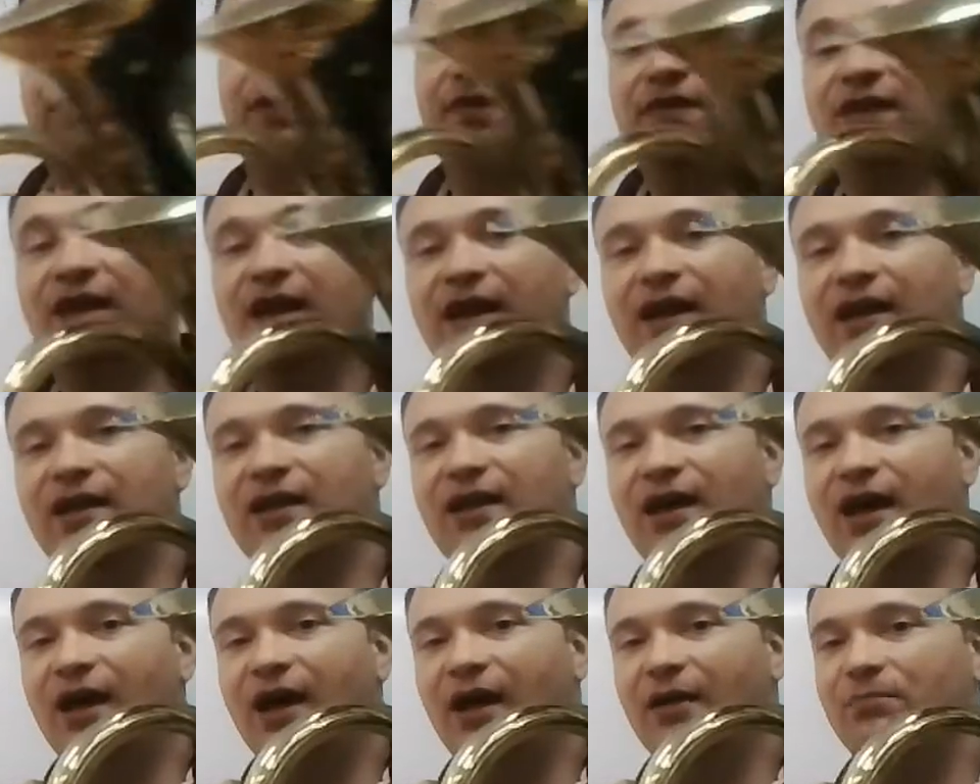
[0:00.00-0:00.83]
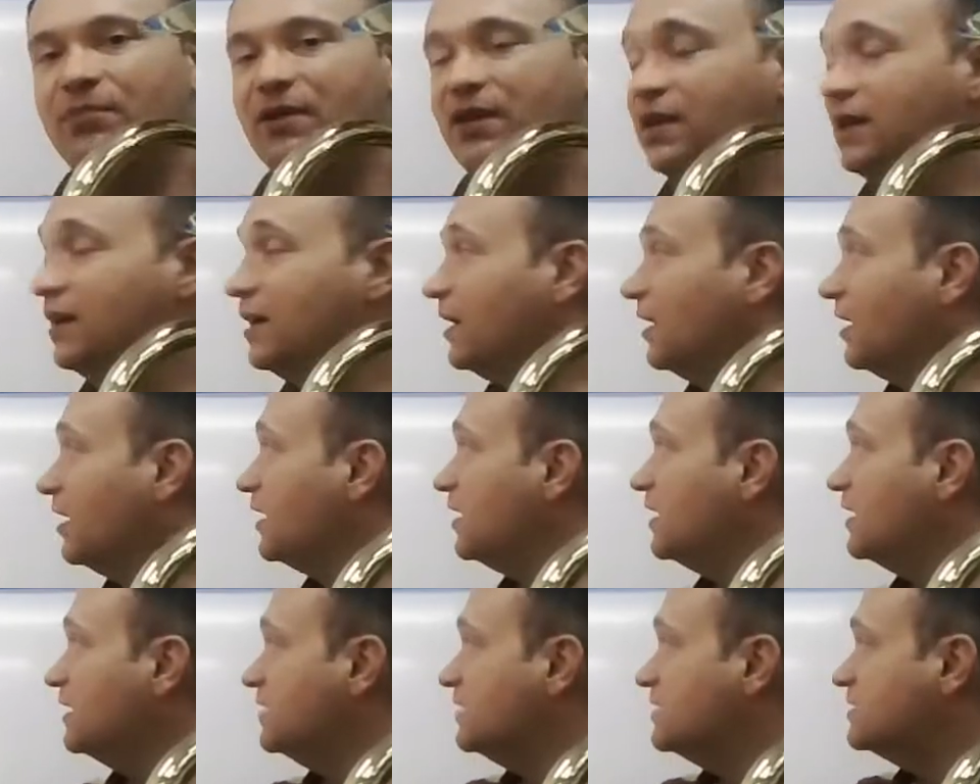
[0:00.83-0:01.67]
Then up here
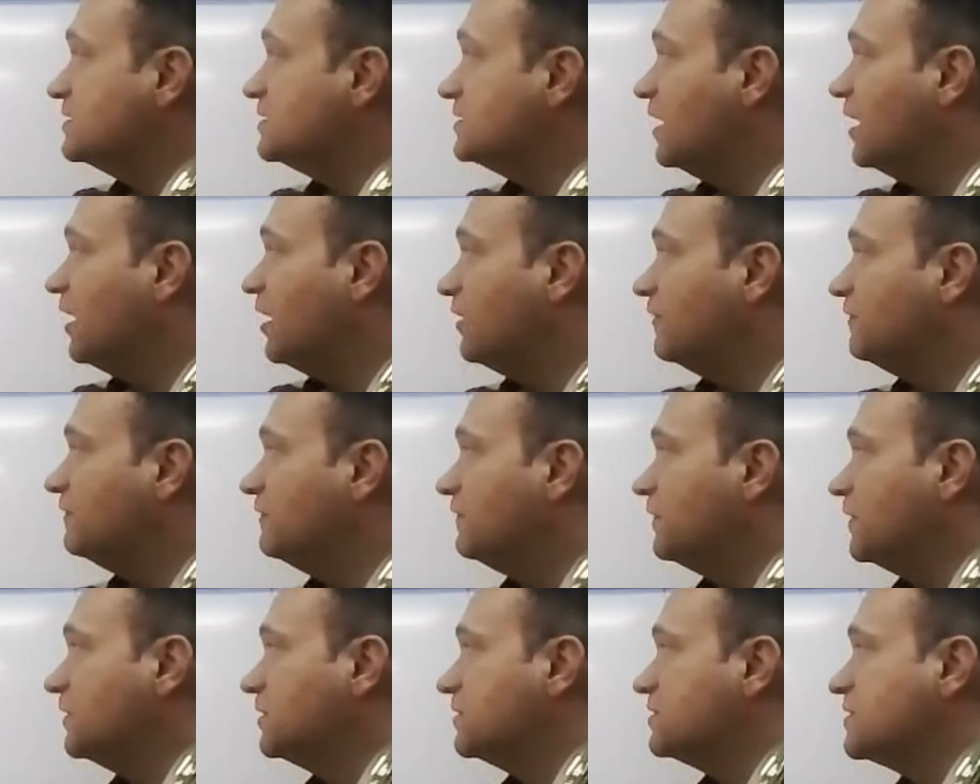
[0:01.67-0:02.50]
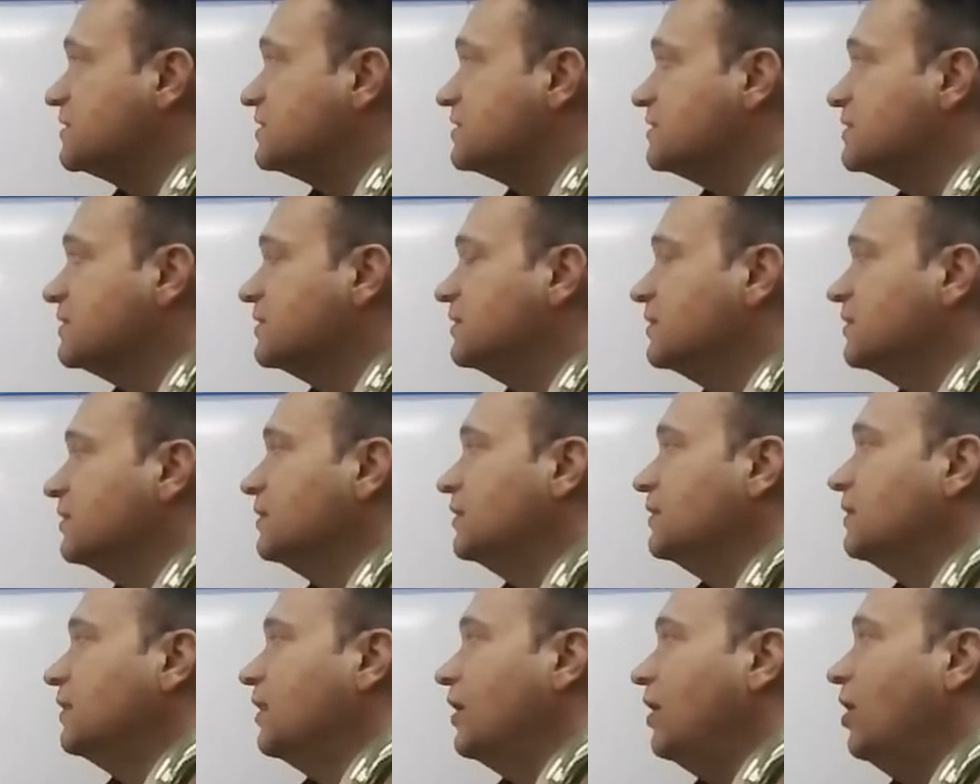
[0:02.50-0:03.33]
is our first
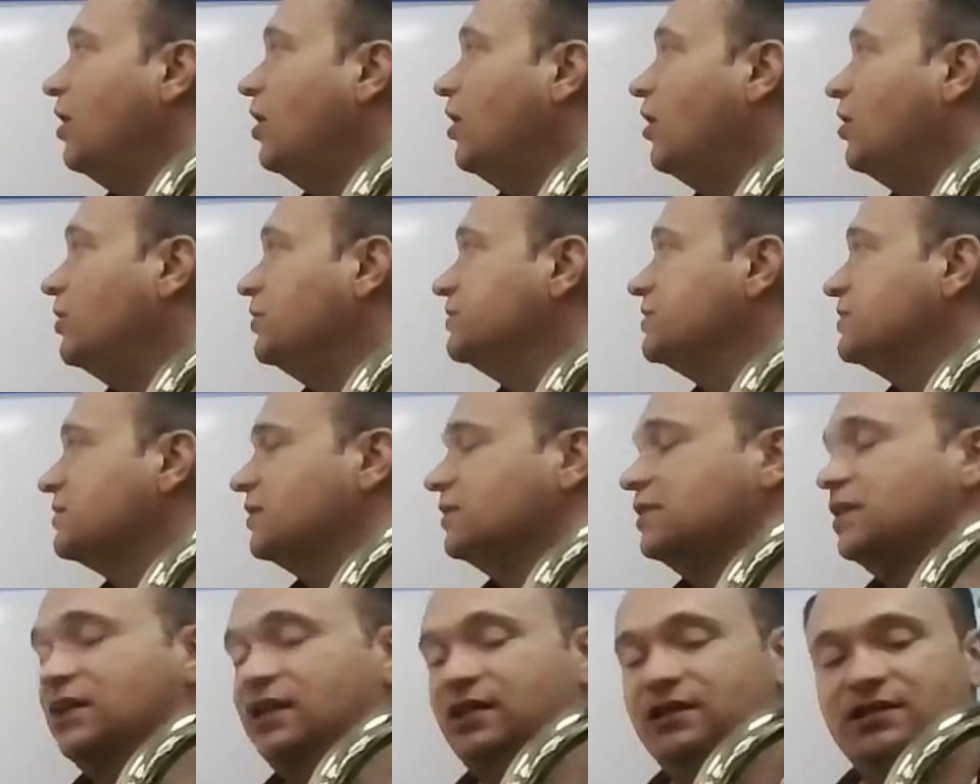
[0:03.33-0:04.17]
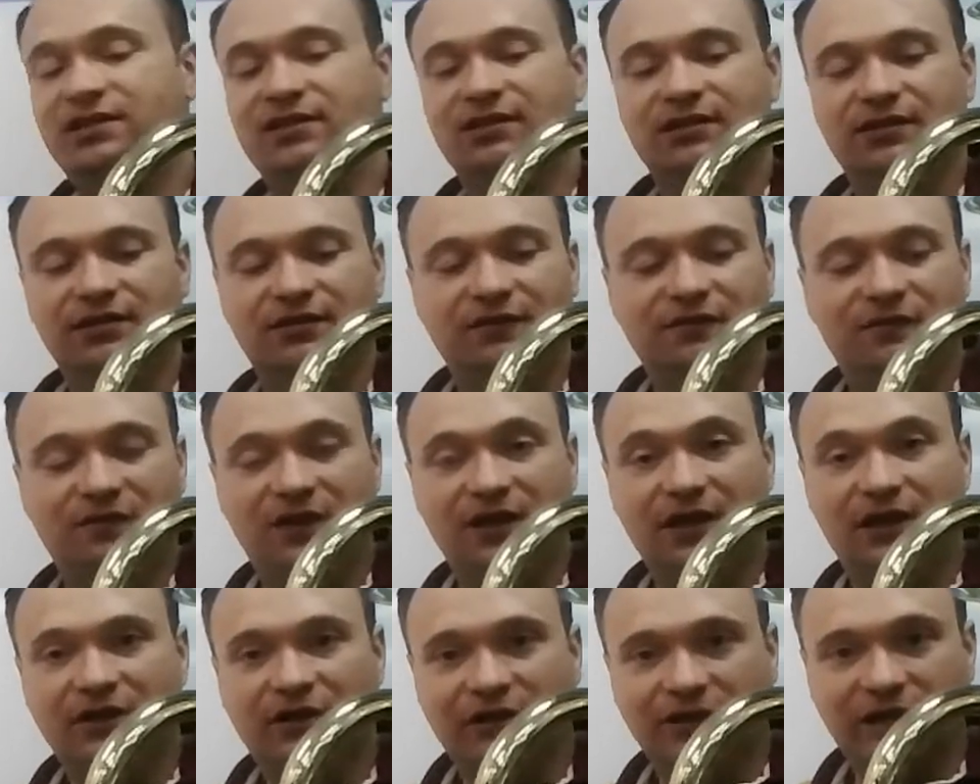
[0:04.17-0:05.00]
alternate
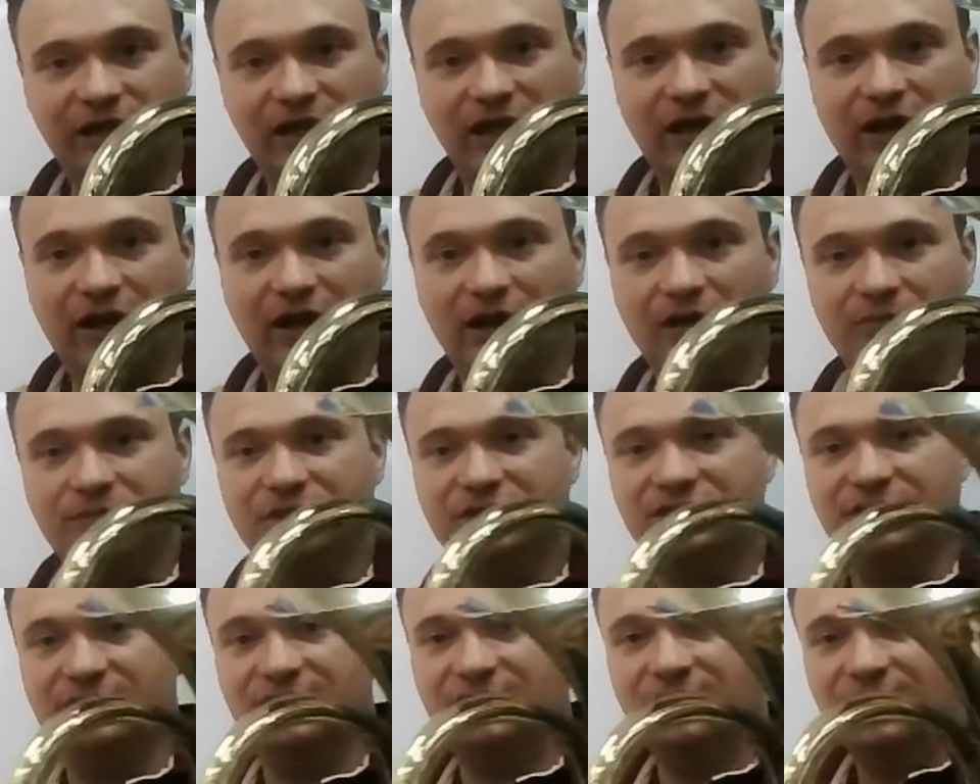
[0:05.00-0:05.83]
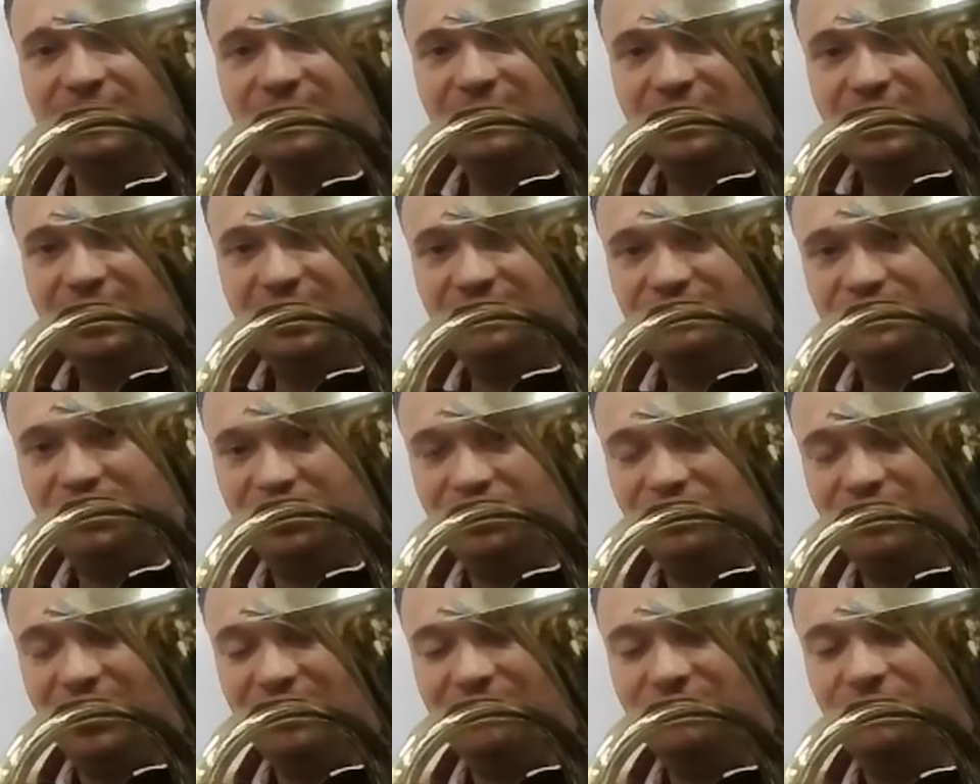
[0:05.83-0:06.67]
fingering option. If
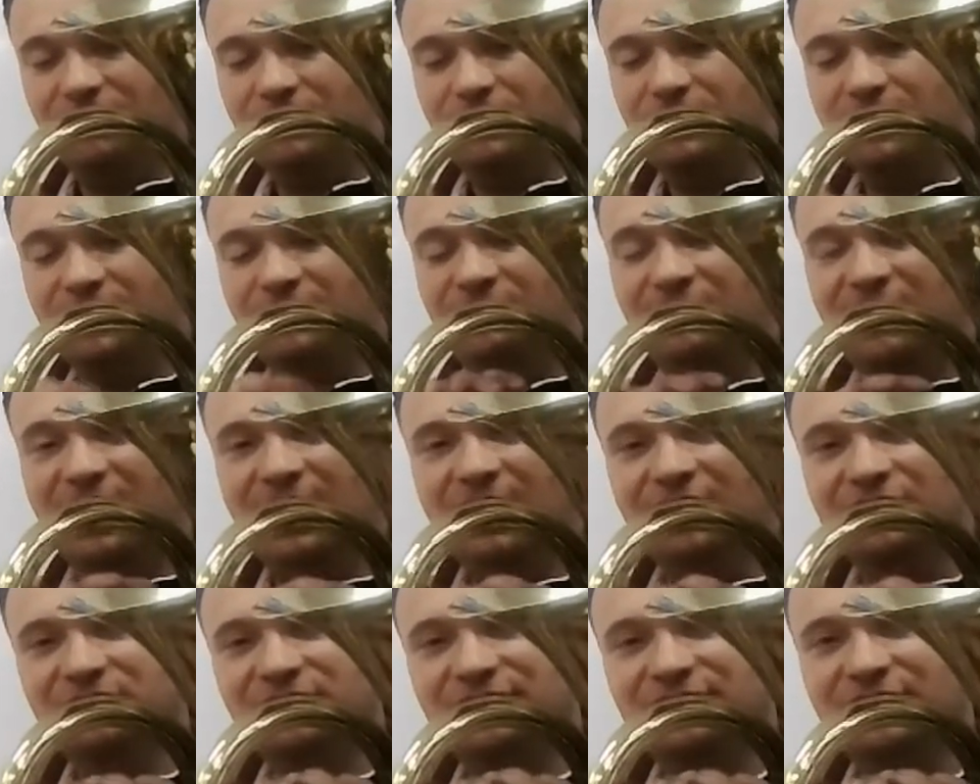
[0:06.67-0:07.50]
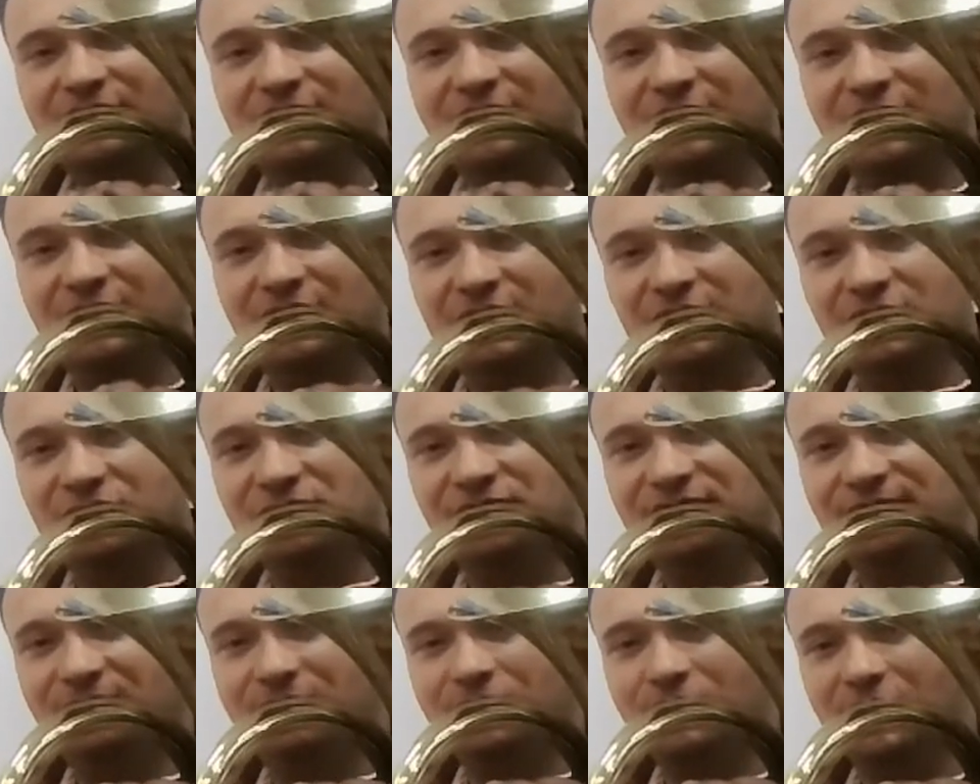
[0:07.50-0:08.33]
you have 4 valves, you're going to
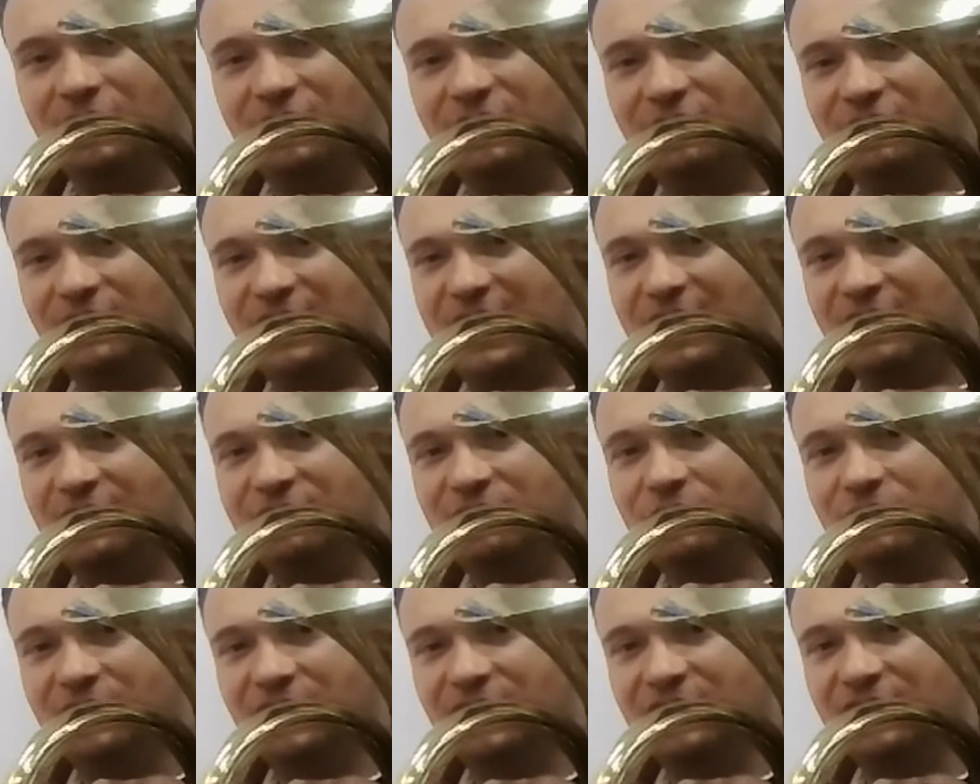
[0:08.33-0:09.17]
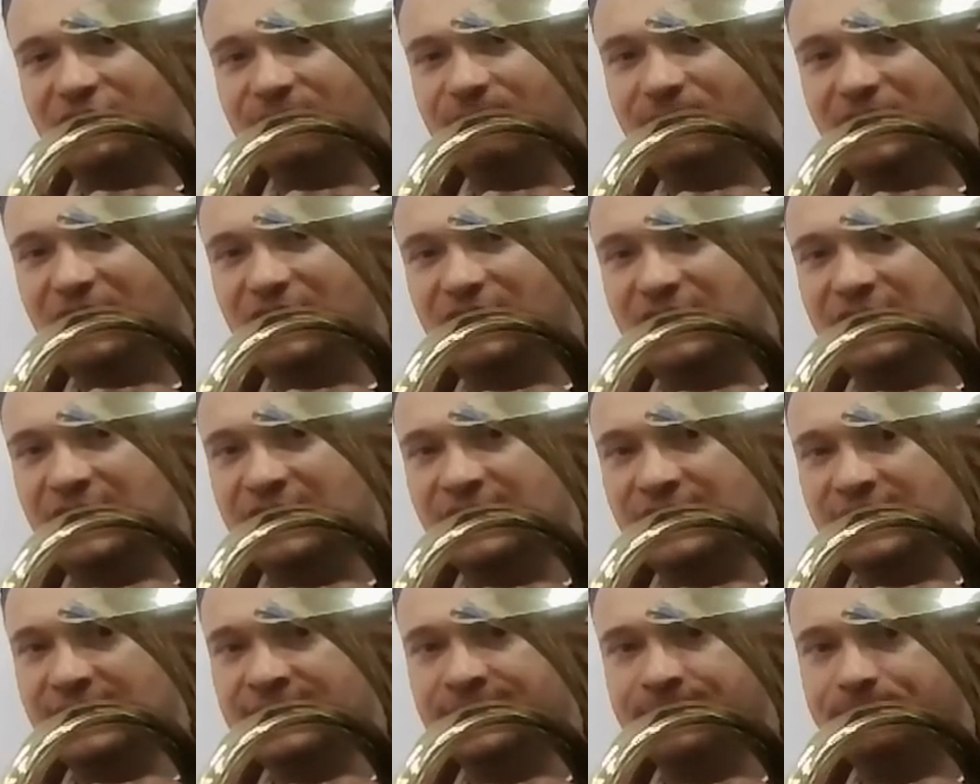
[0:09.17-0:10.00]
use 4th valve with your
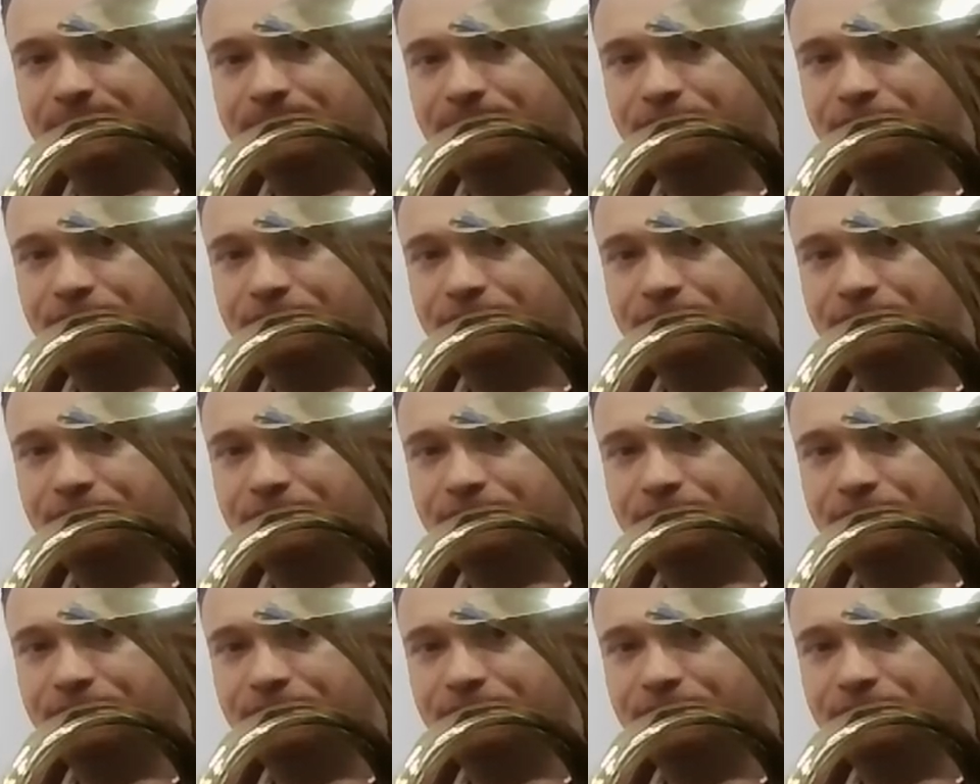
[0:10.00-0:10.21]
pinky.